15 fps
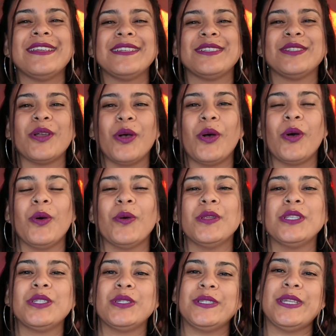So
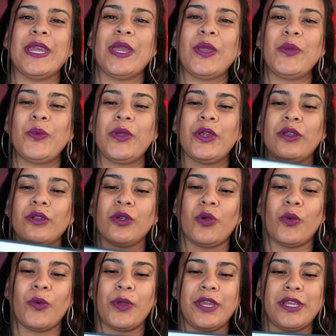today we are
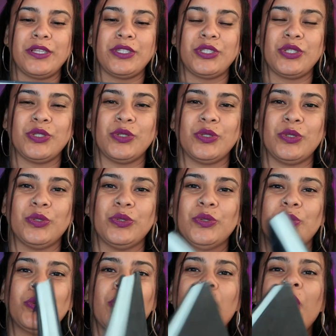going
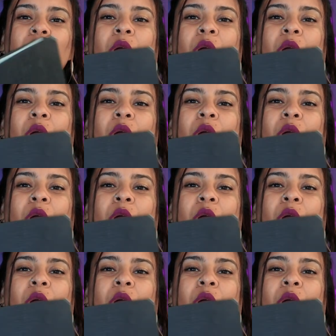to